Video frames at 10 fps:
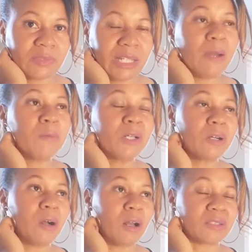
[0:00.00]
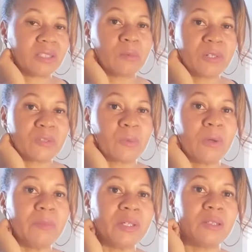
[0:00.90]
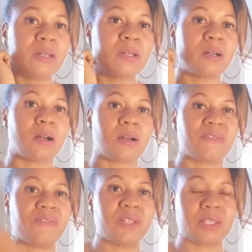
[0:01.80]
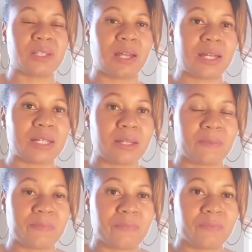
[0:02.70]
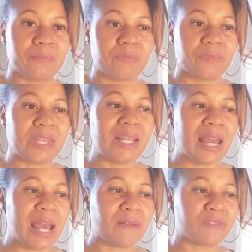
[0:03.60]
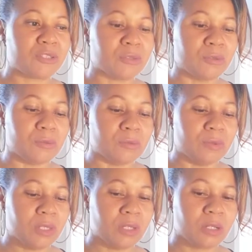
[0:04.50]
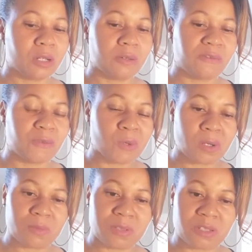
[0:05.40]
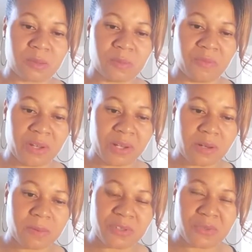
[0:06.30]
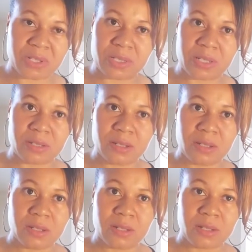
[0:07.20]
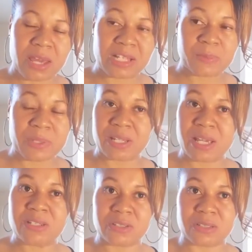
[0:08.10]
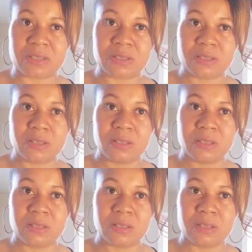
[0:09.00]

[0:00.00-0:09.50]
At what cost? In which women are feeling like they have to conform to some very restricted expectations,